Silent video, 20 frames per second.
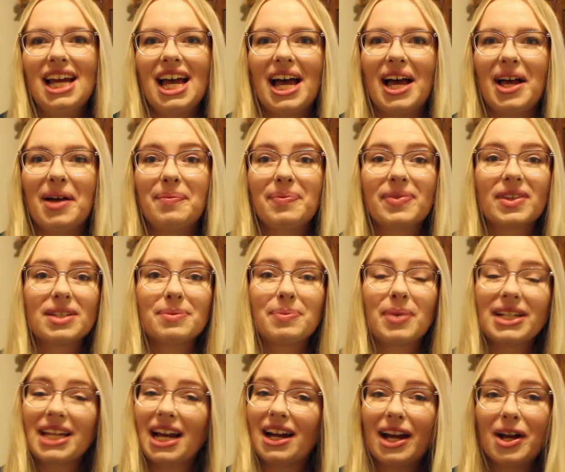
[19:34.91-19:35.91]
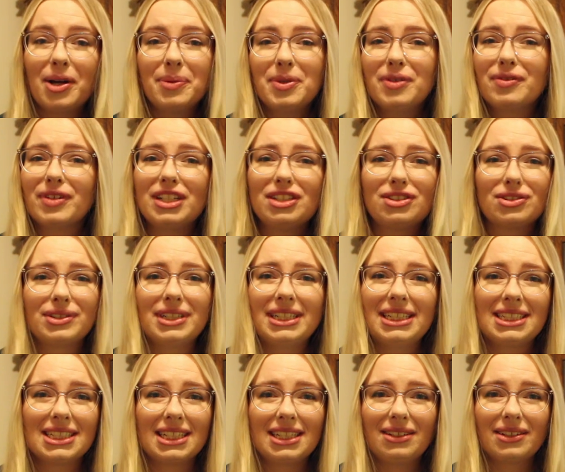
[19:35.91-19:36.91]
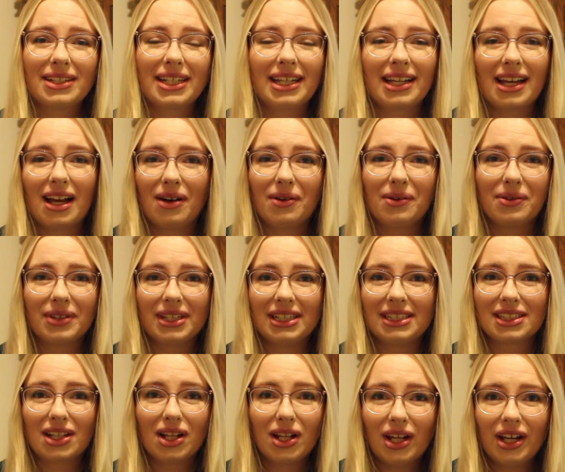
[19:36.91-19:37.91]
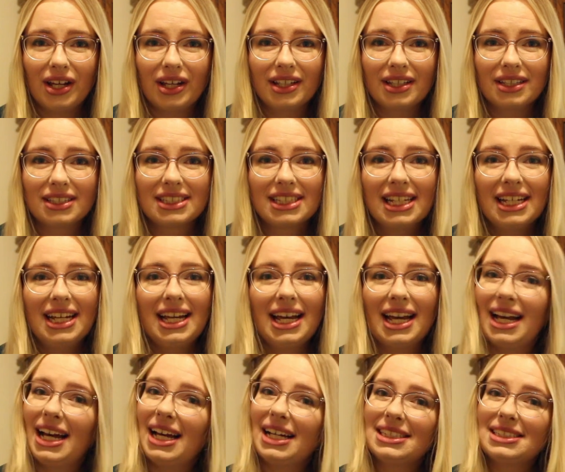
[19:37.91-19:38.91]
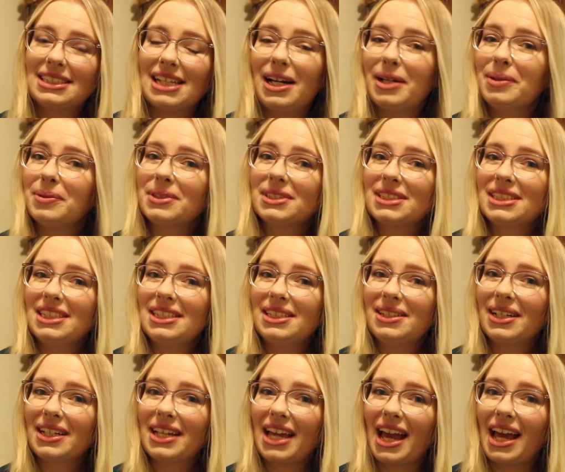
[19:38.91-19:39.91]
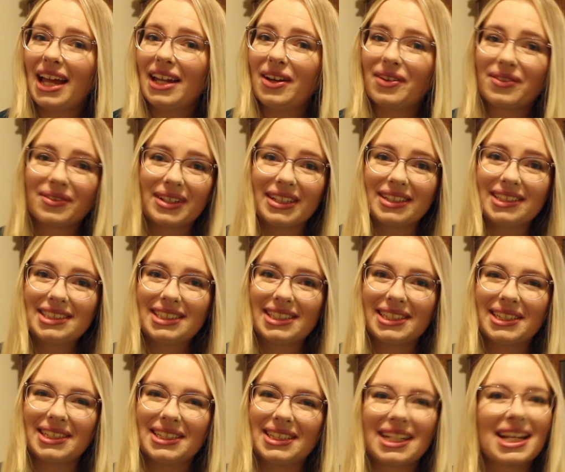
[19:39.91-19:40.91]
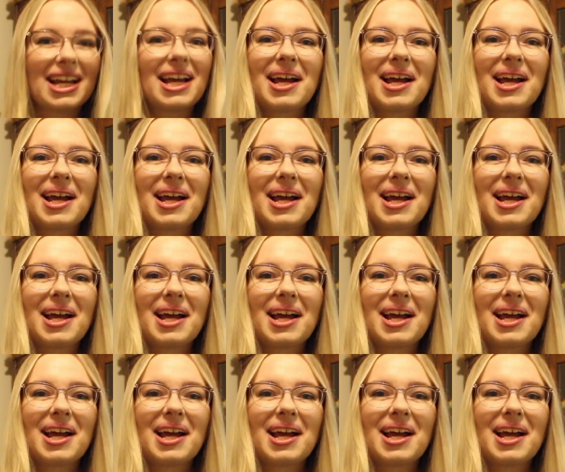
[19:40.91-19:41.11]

But yeah, I hope you've enjoyed looking at all these clothes, and I will see you again real soon.